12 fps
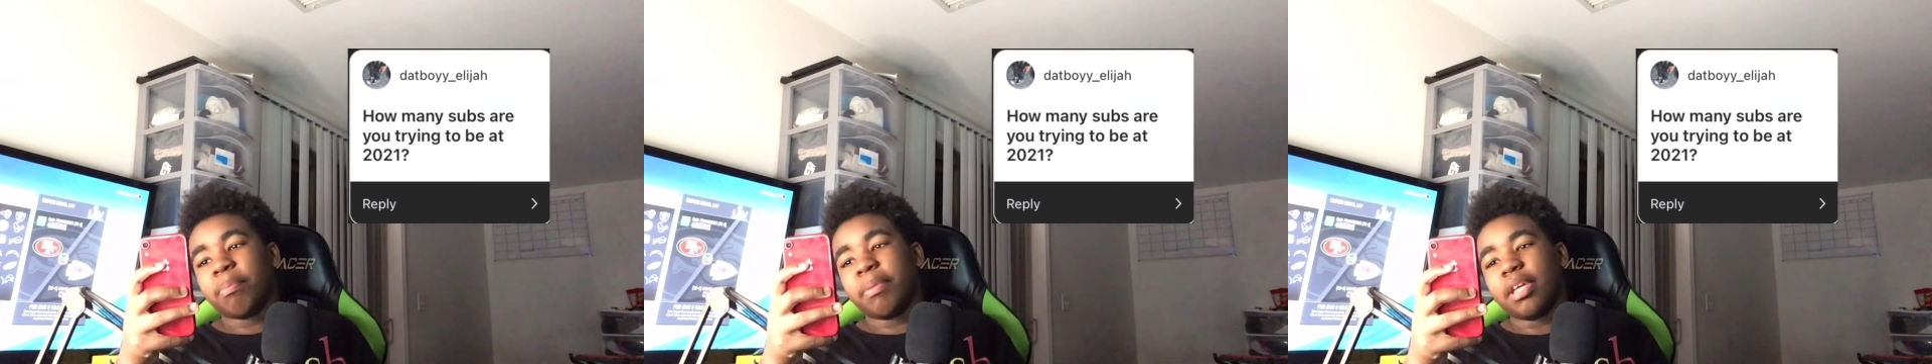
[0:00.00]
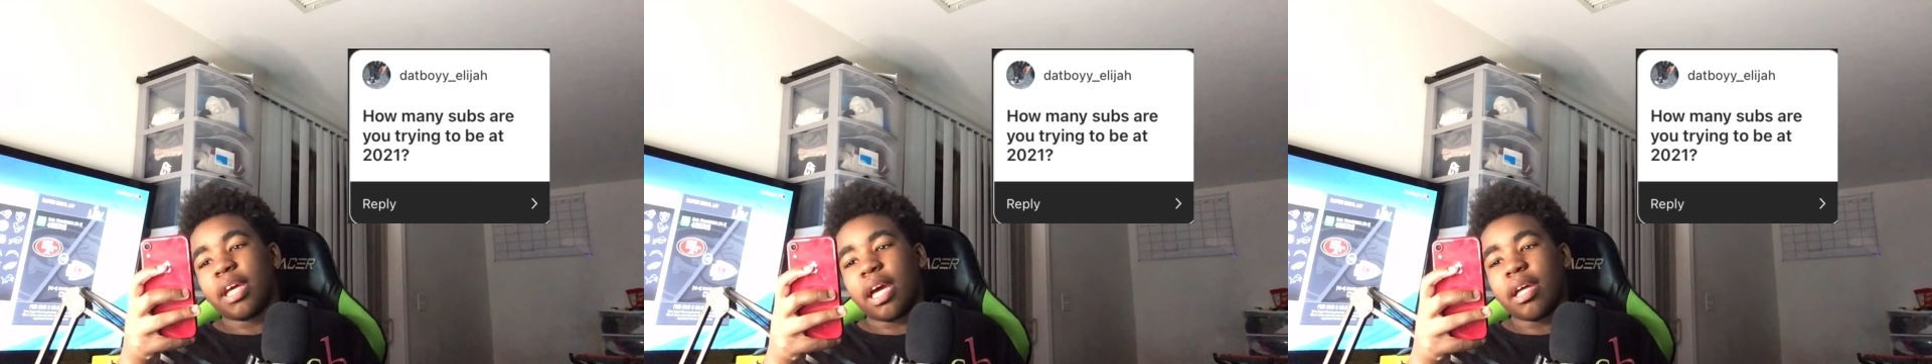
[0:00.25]

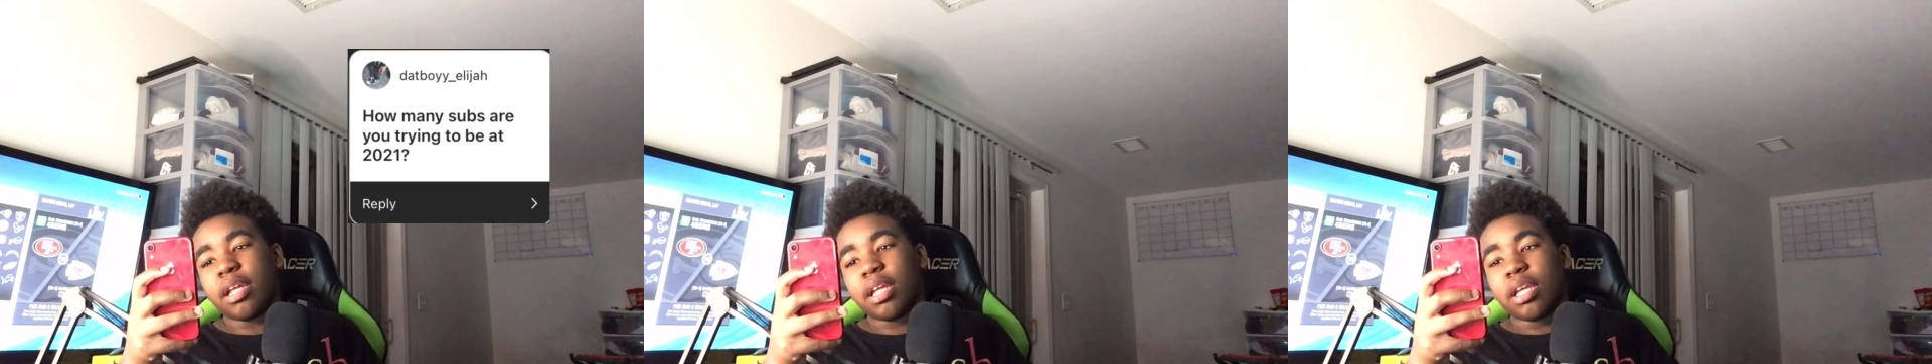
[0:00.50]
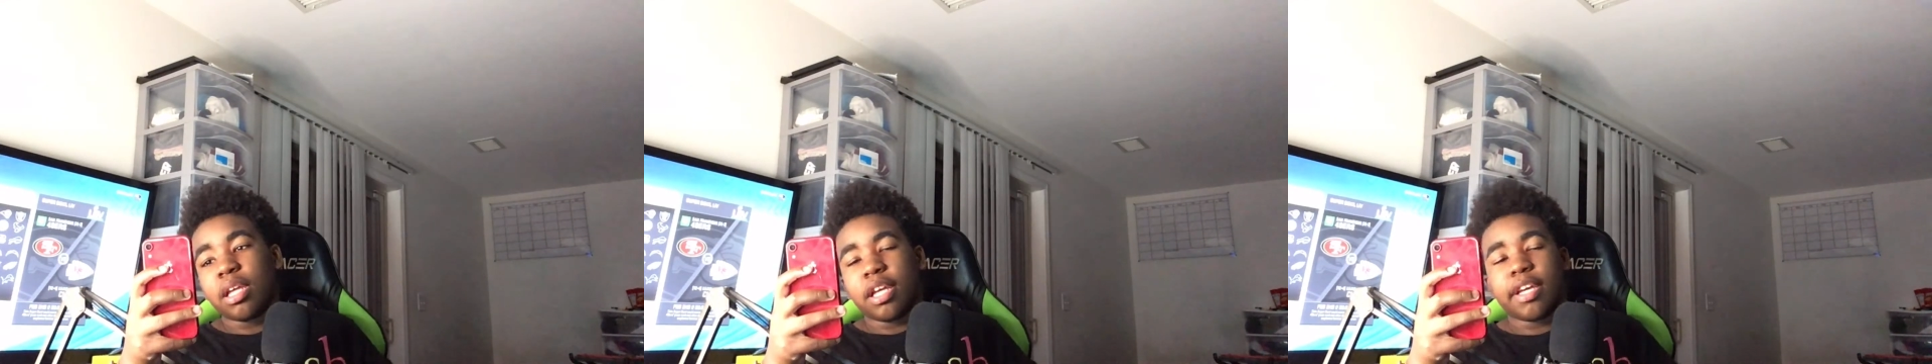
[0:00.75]
be at
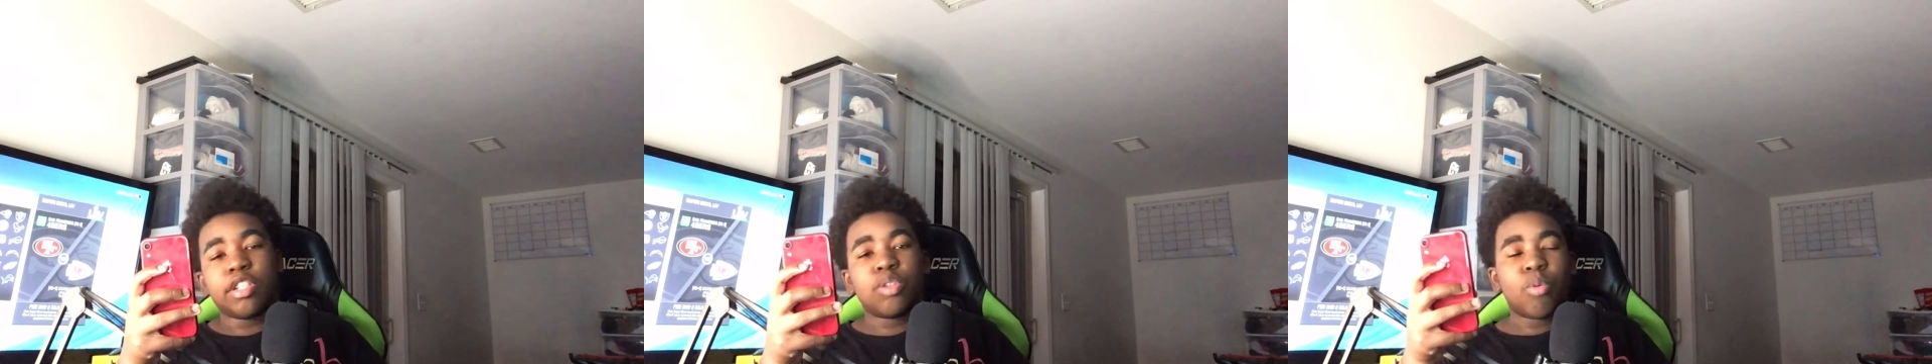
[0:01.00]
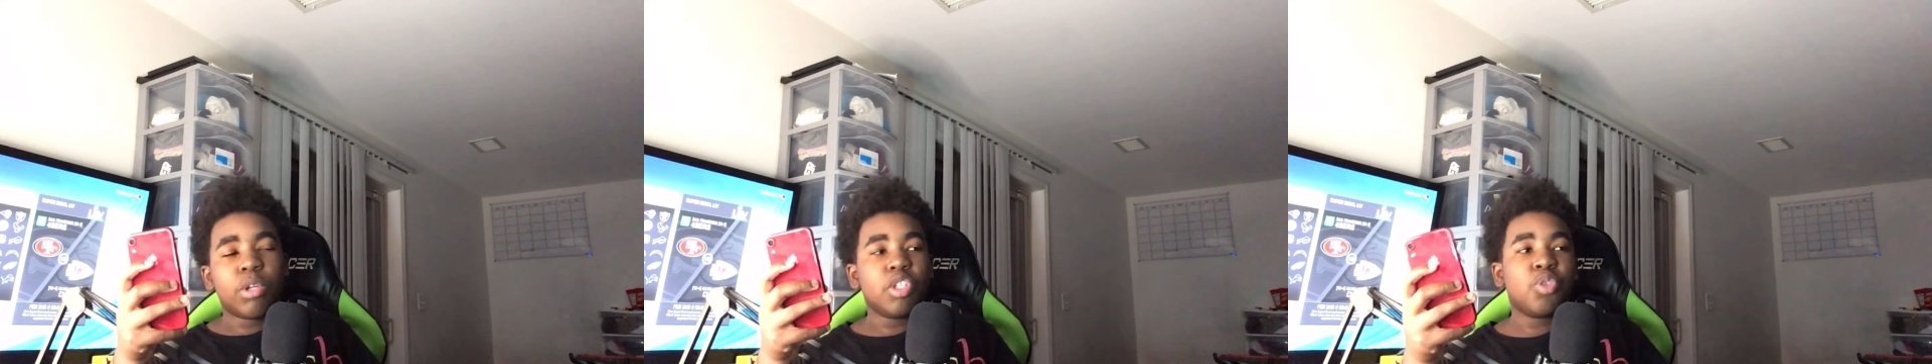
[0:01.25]
in
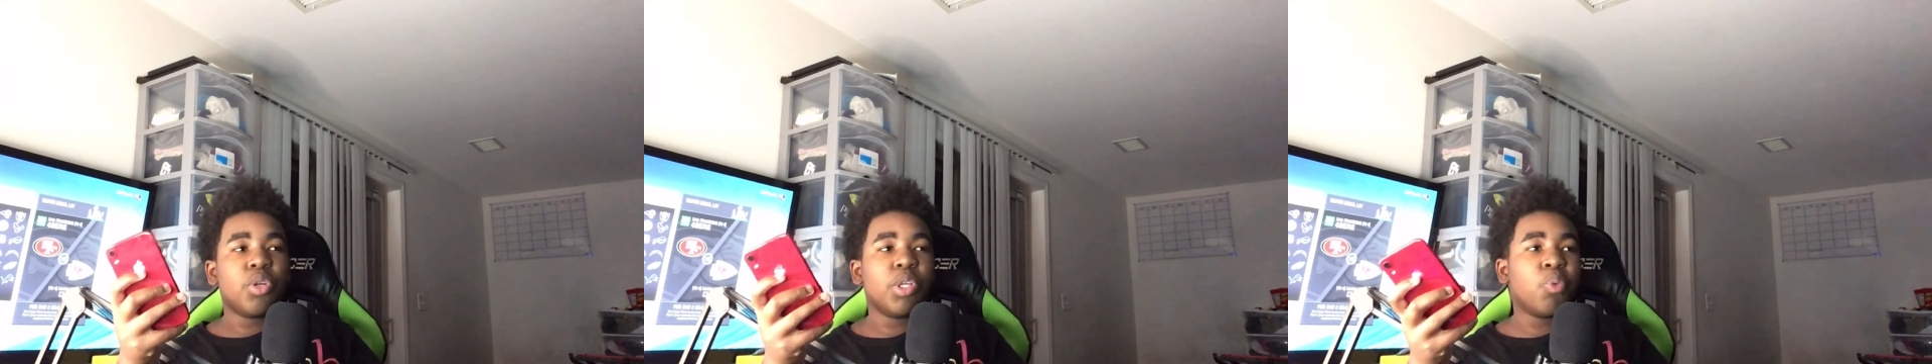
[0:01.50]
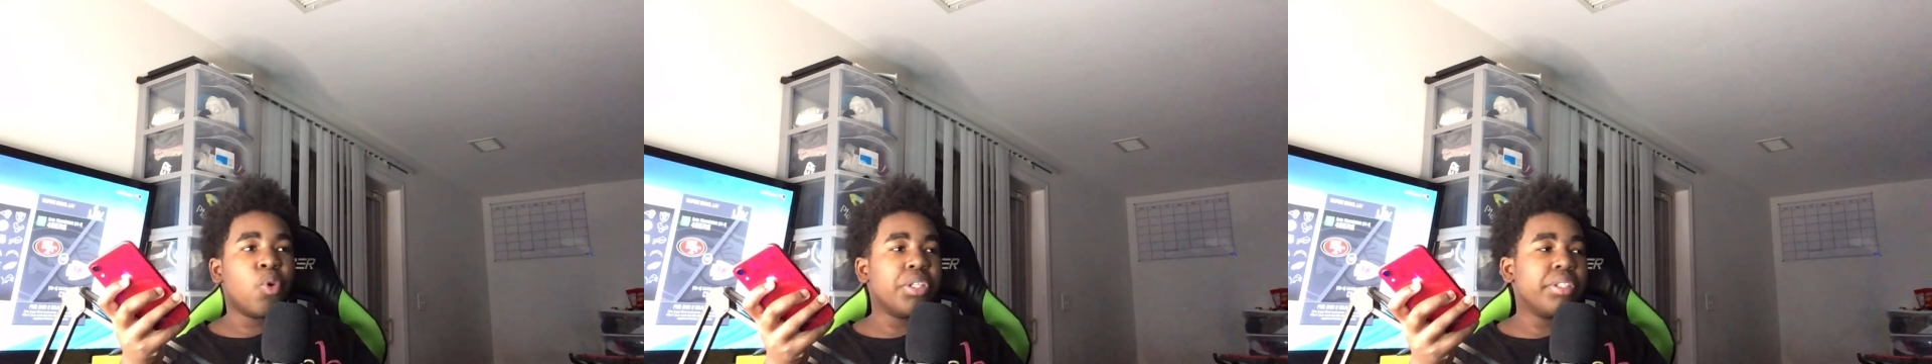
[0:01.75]
2021?